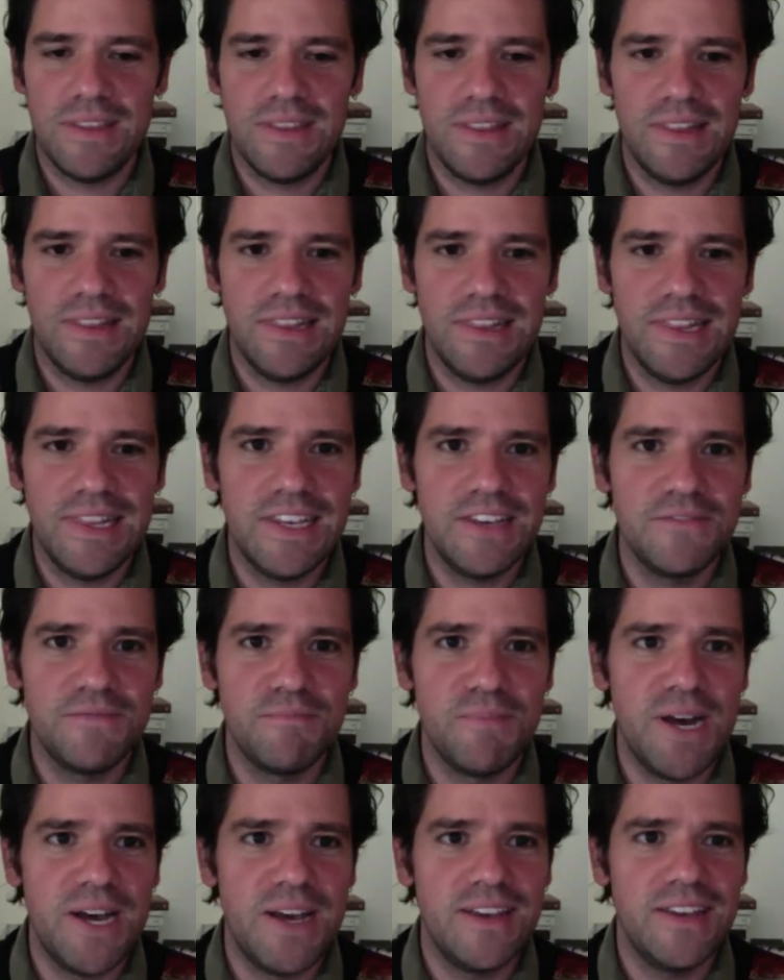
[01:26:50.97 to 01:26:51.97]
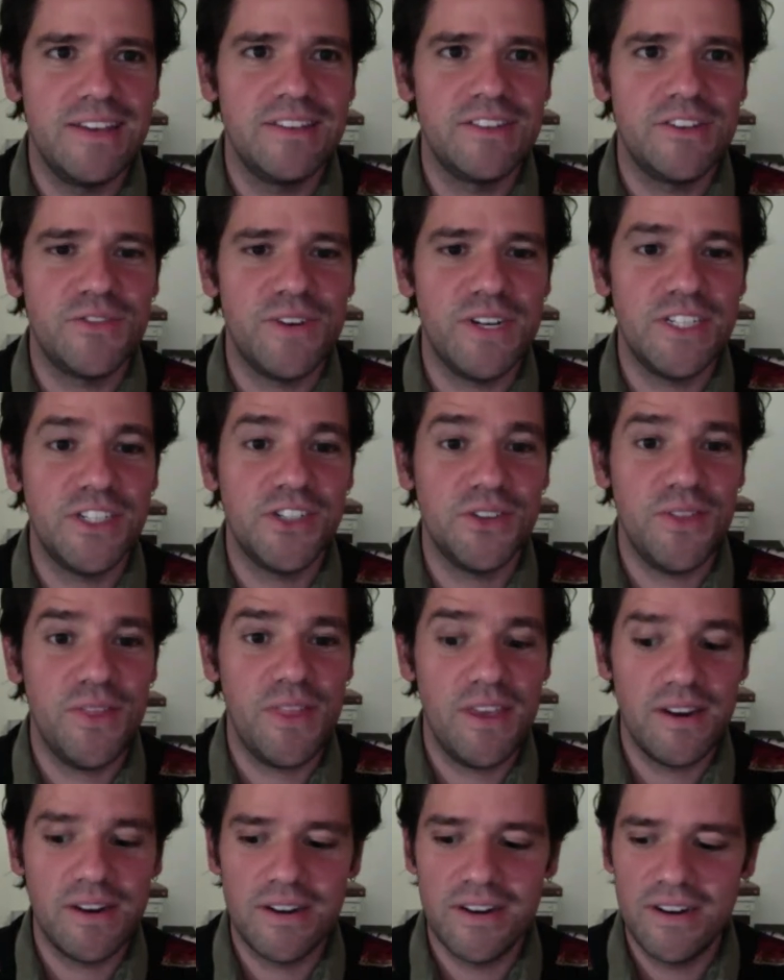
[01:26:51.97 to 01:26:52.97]
leave my intervention
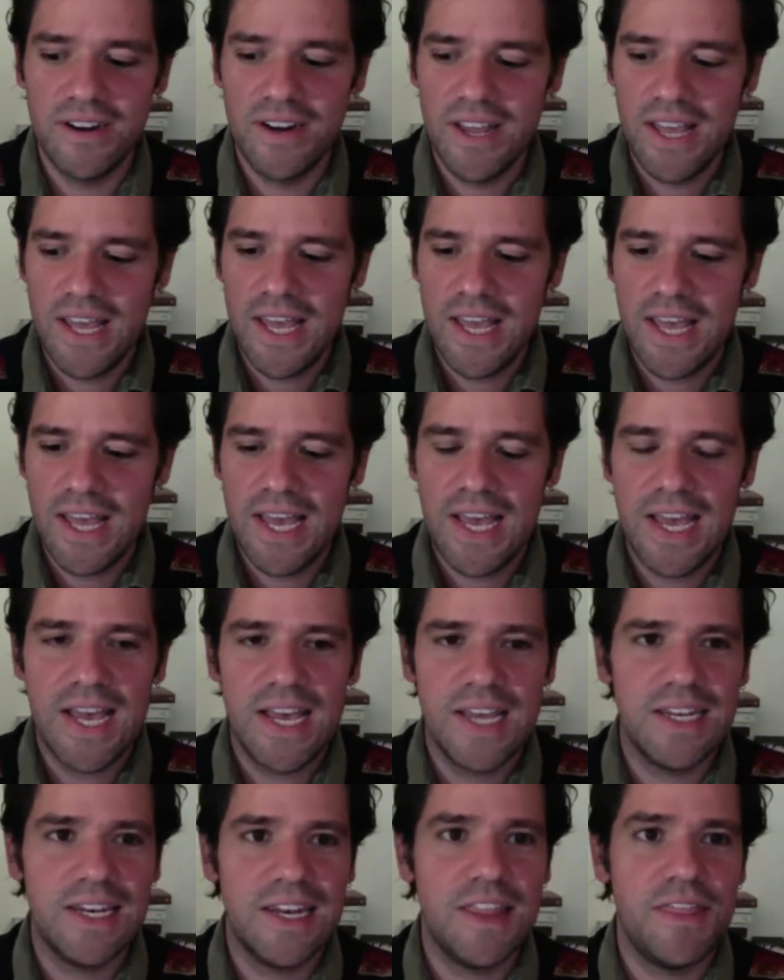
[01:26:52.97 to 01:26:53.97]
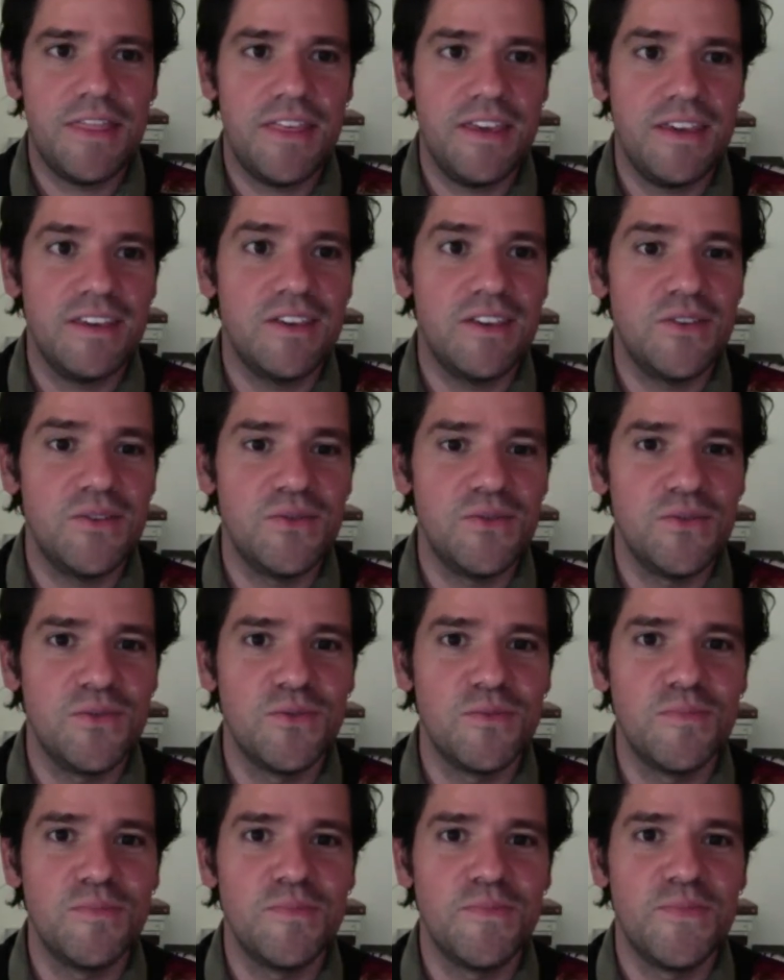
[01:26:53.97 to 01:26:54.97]
there, and thank
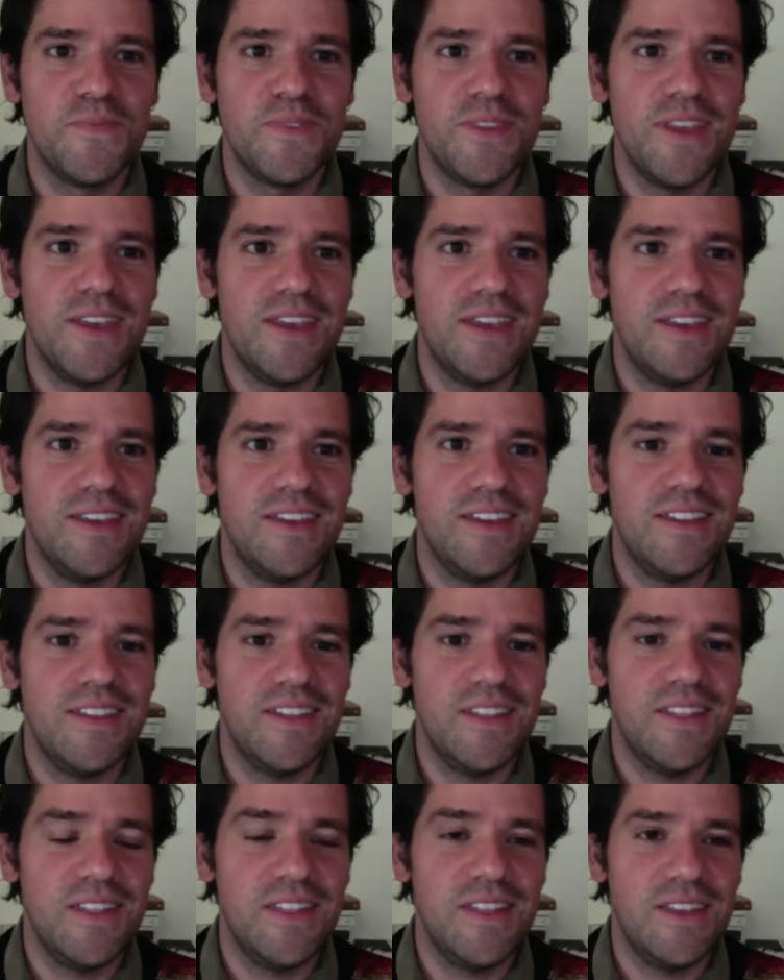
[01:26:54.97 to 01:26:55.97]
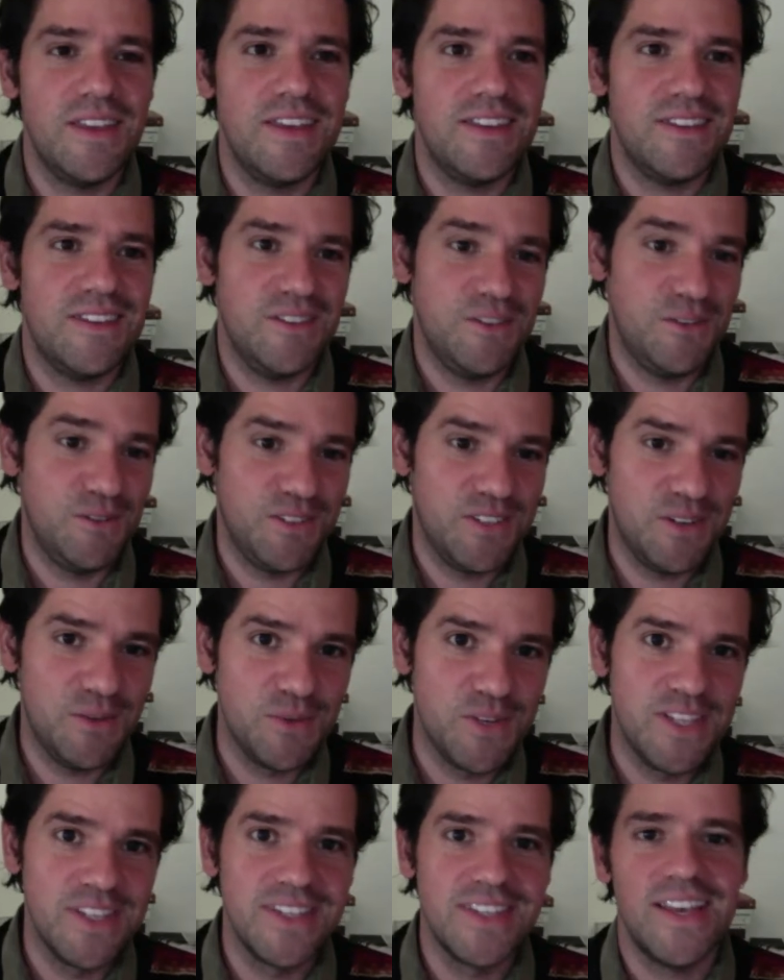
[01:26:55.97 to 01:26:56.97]
you, José
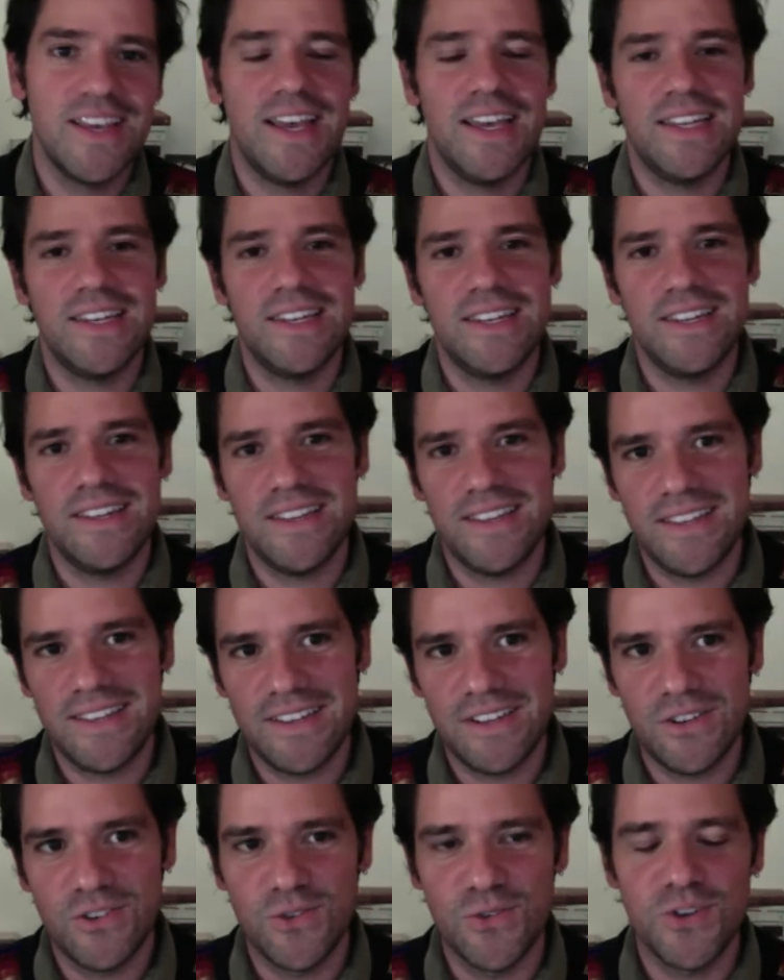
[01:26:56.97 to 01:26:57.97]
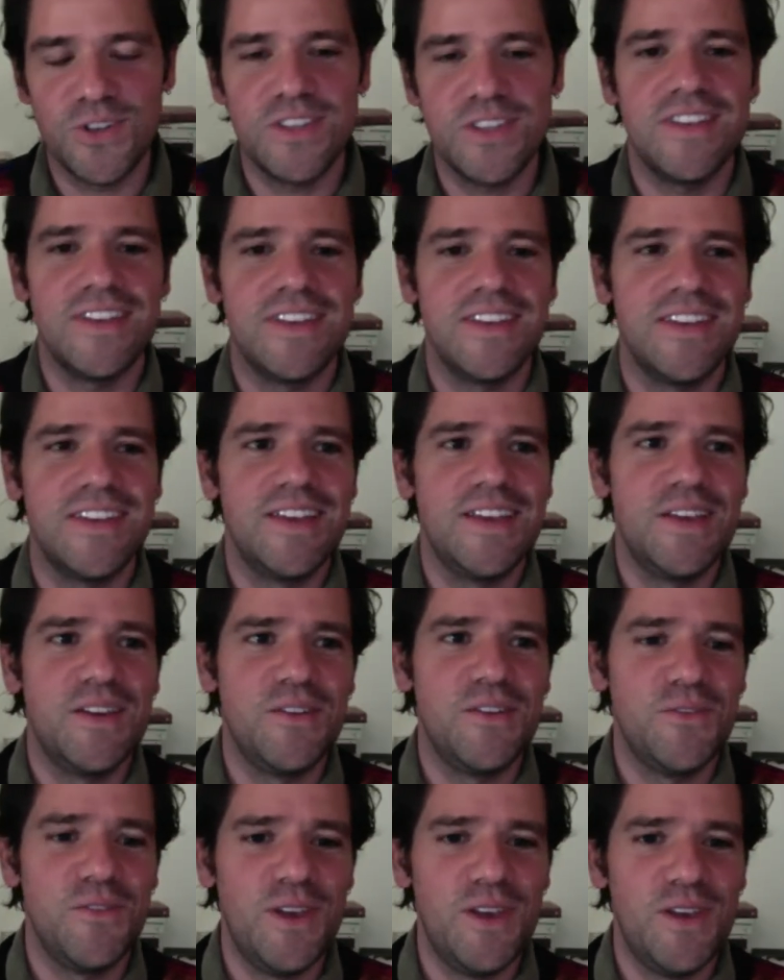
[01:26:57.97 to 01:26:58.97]
Luis and Kurt,
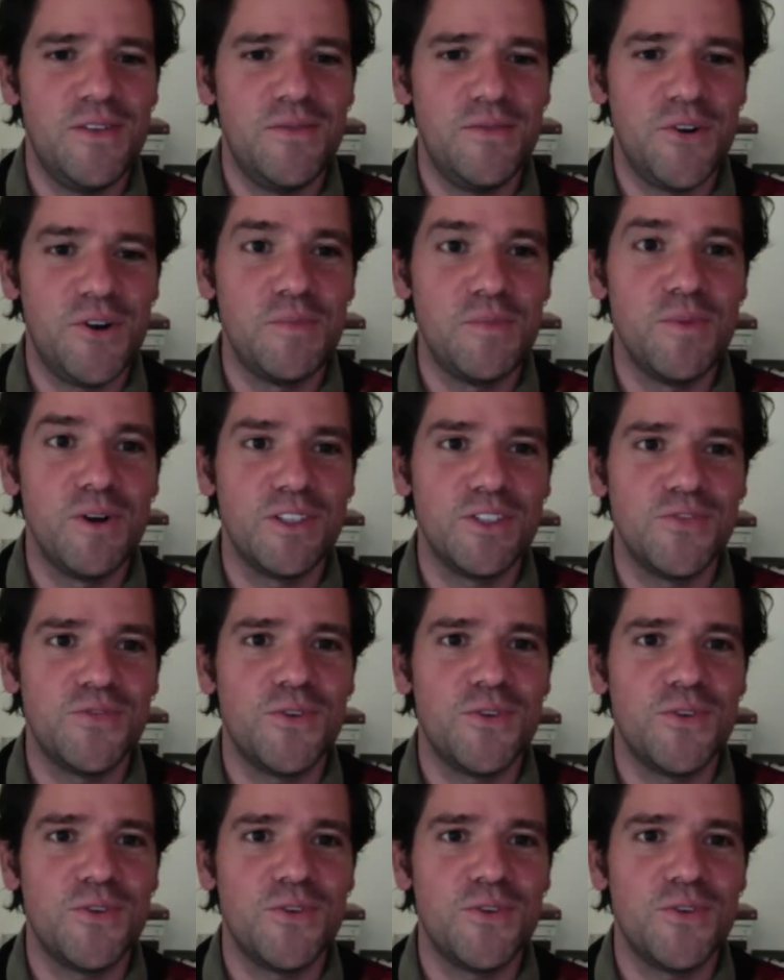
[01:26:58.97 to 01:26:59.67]
very much